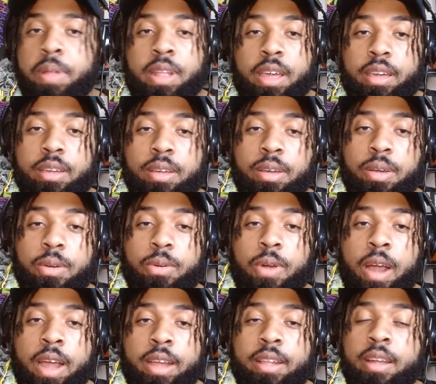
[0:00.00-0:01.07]
happening,
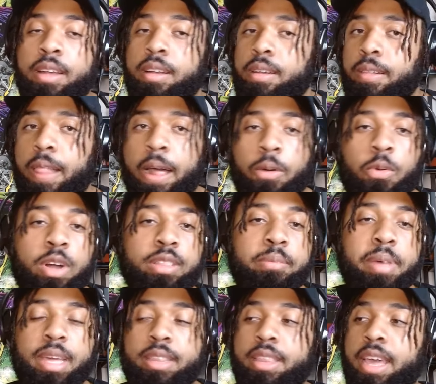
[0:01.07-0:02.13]
right? Mm-hmm. Like
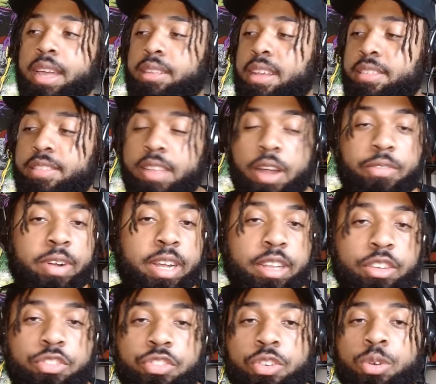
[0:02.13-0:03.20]
one big thing that's
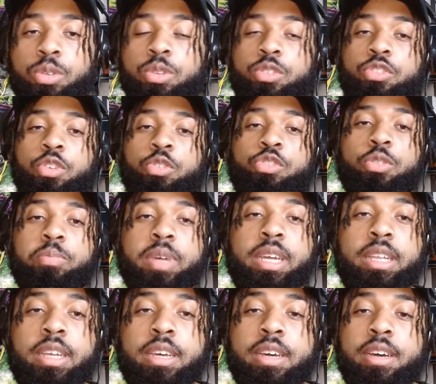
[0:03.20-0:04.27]
never getting shown on
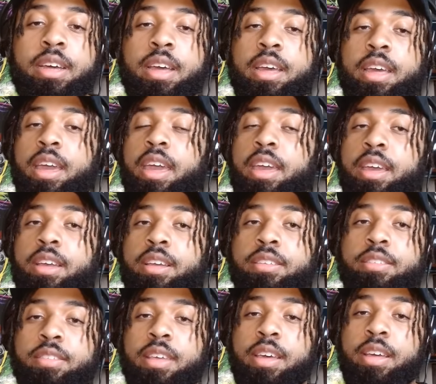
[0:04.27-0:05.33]
social media
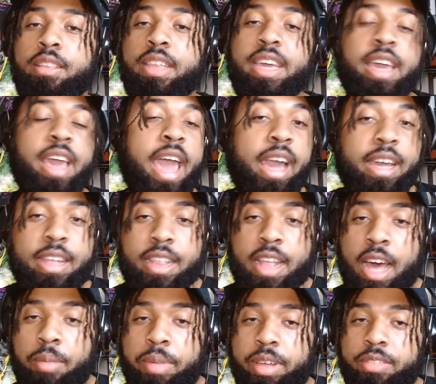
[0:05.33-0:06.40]
is the
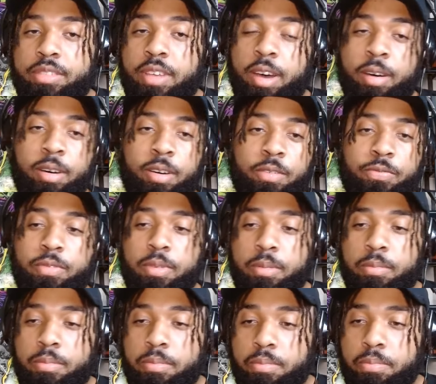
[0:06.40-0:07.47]
economics of
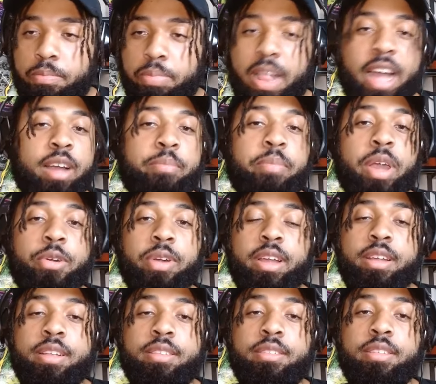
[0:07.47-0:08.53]
black
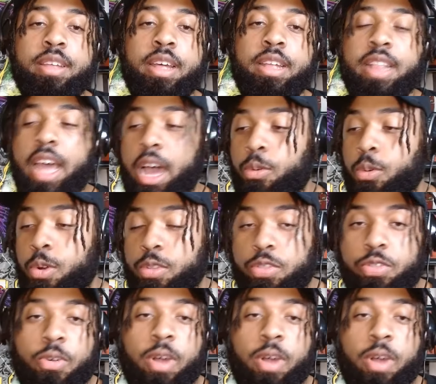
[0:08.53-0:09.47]
Americans and how